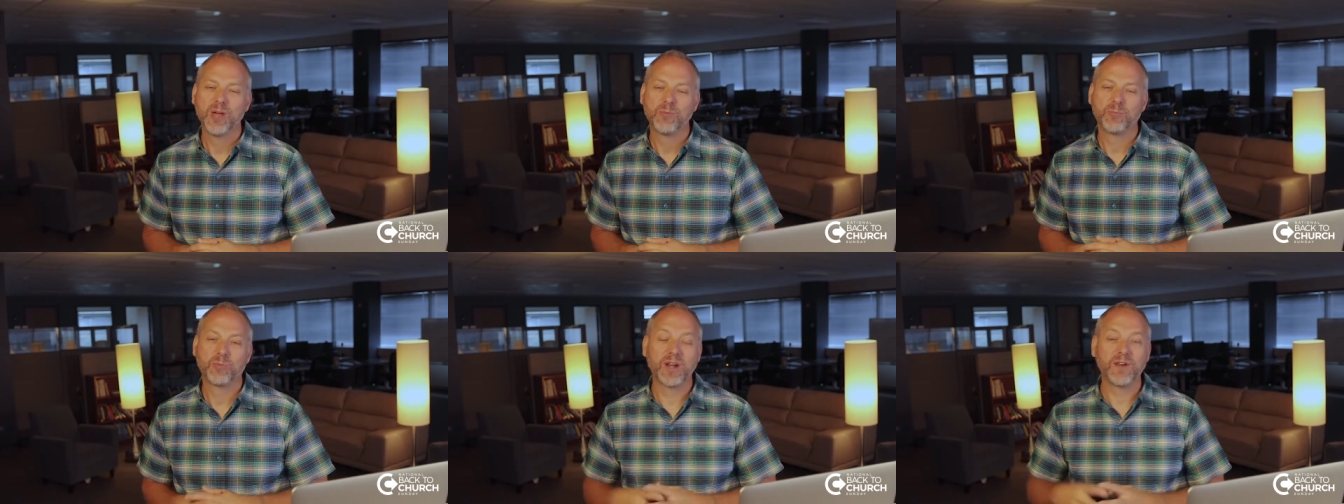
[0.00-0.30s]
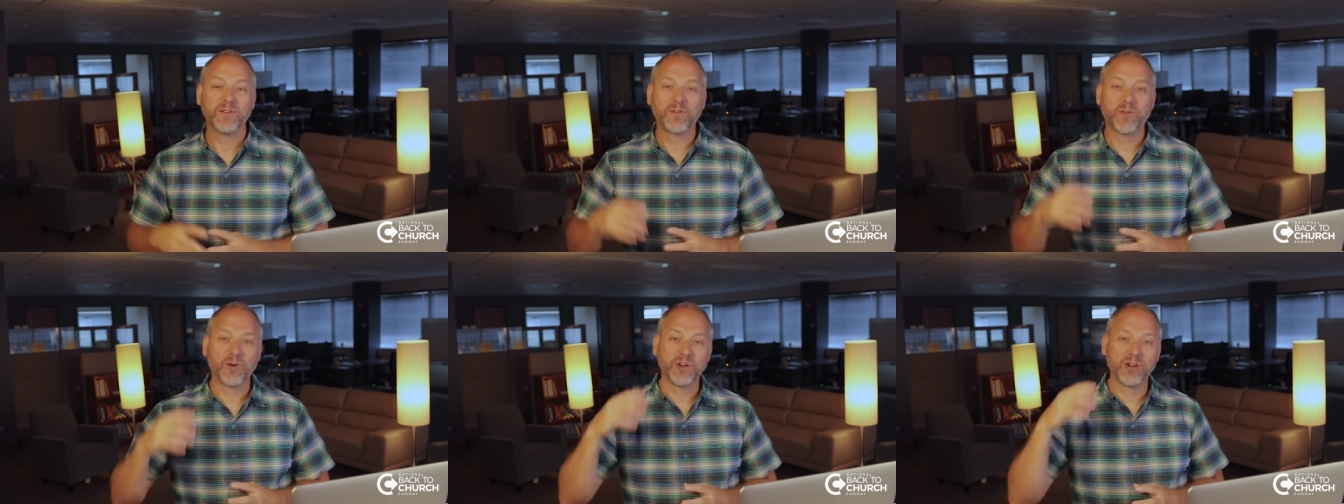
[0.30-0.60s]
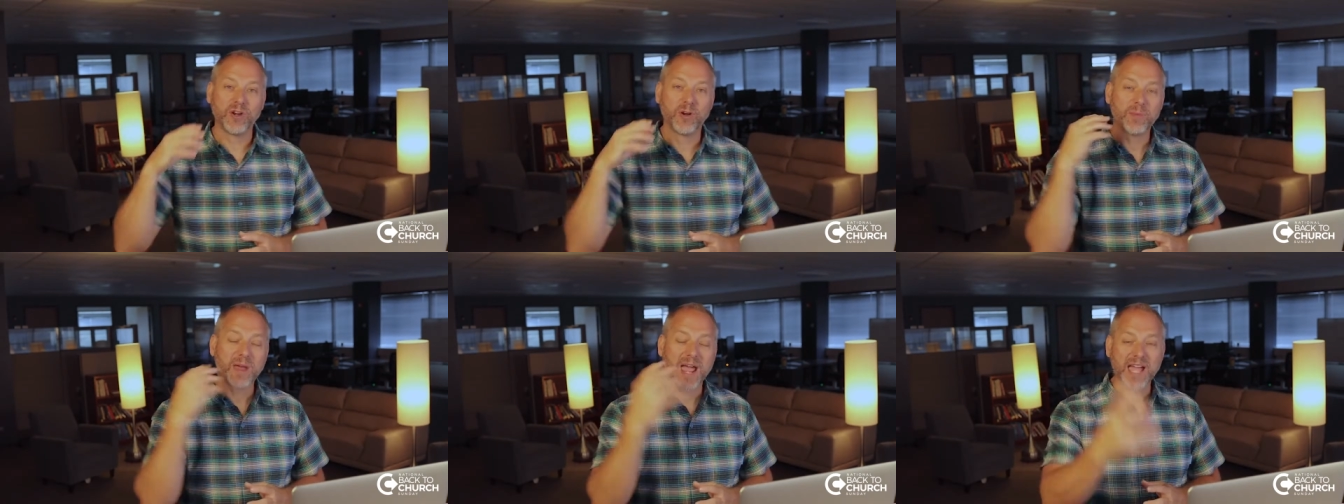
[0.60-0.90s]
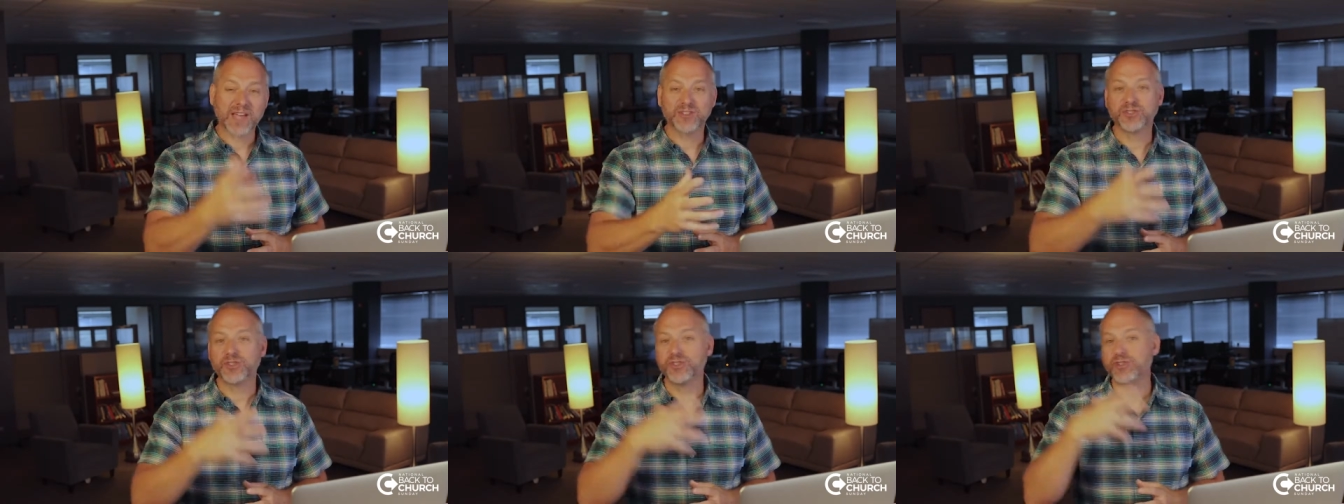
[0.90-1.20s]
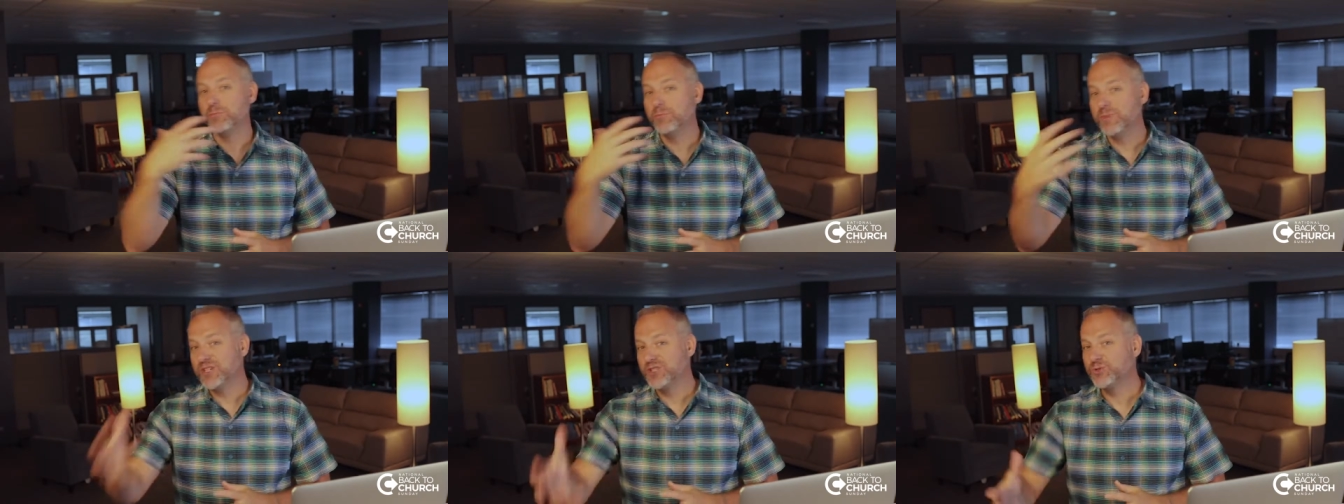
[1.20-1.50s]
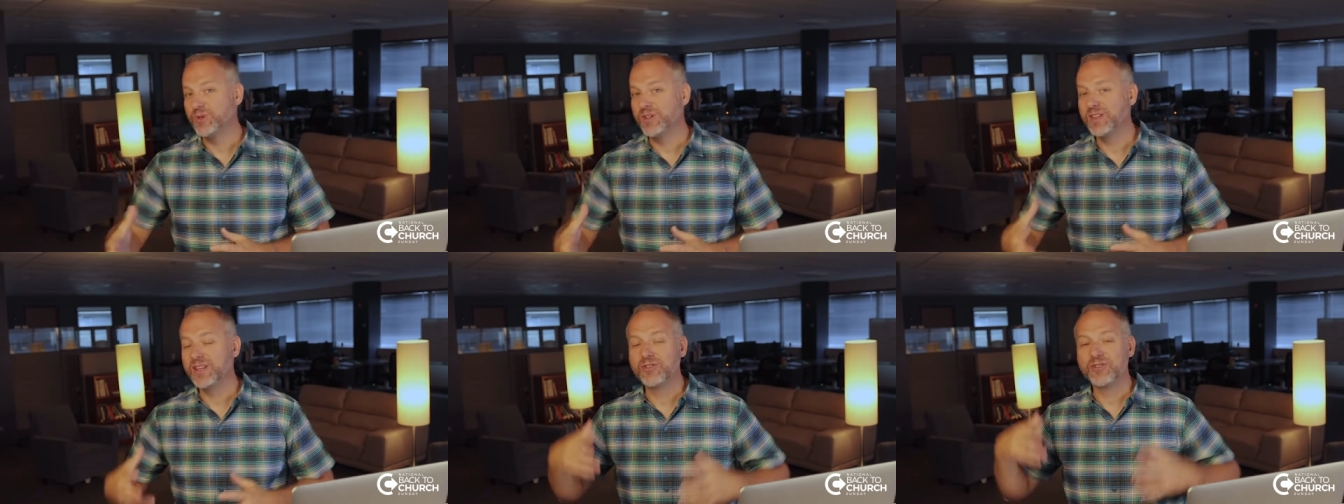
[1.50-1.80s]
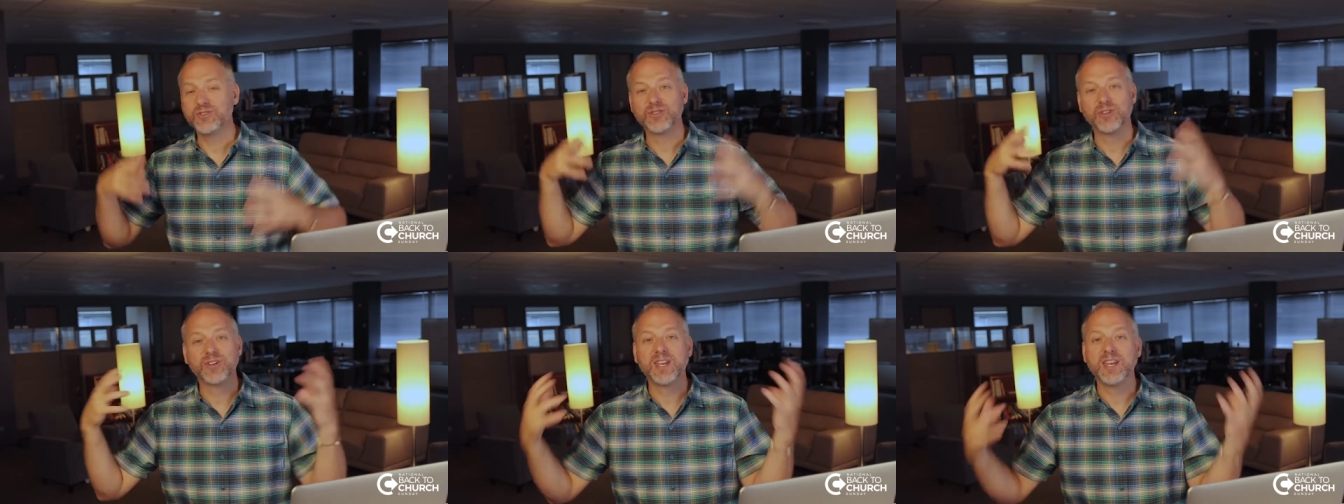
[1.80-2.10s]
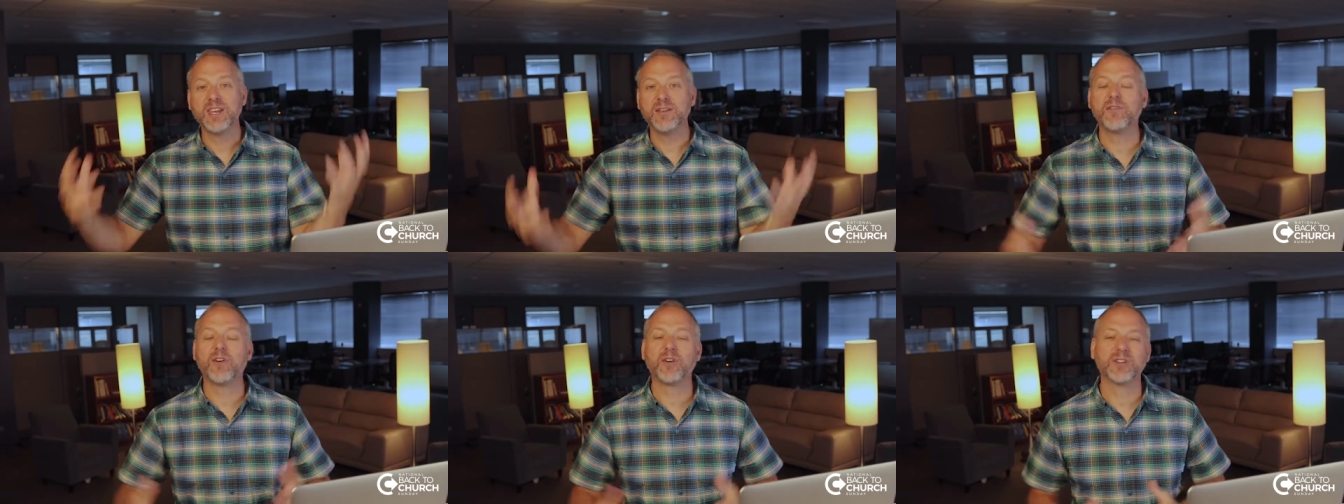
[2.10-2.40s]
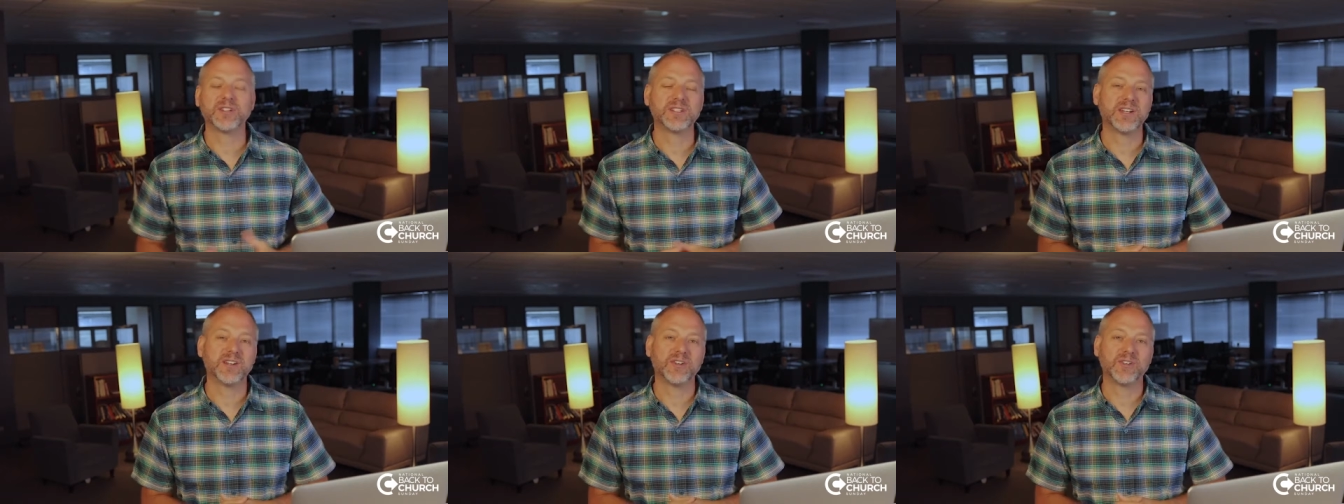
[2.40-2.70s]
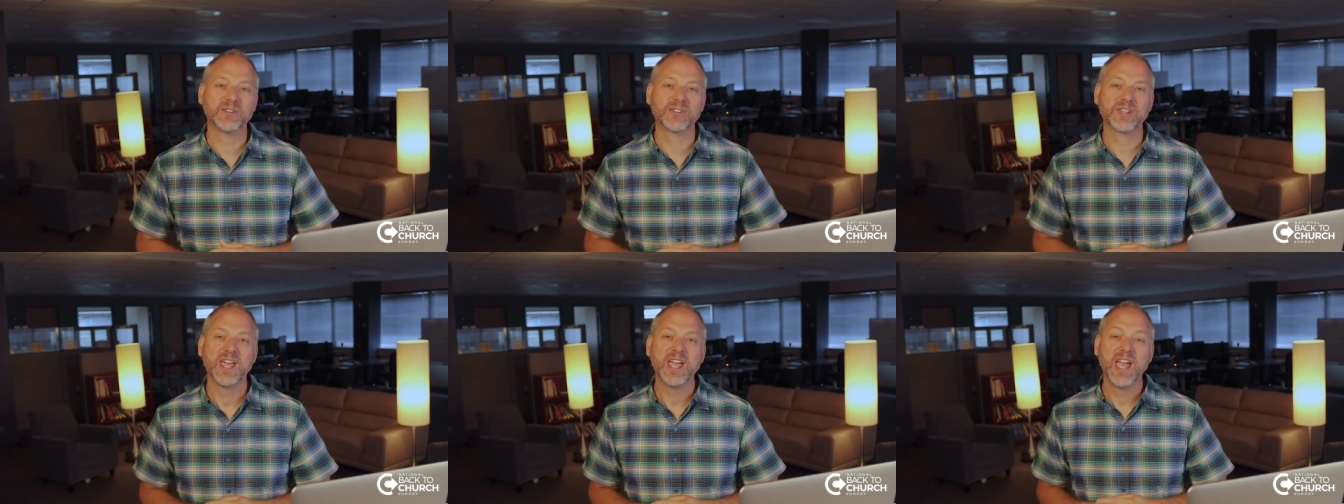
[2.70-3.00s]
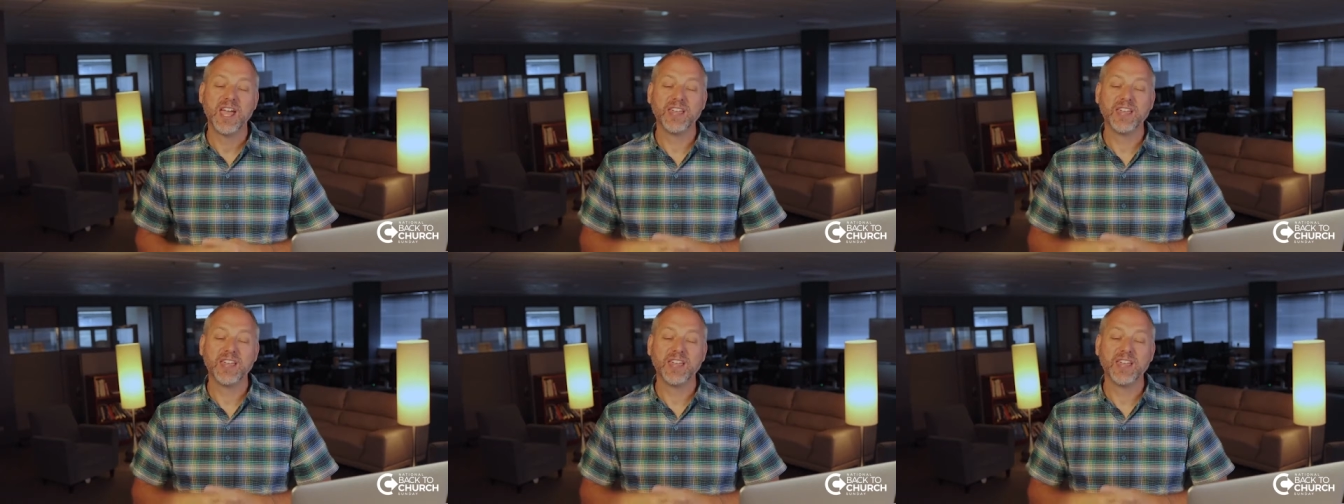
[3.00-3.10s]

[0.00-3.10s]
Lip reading: Pray for your pastor, your ministry leaders, your key volunteers,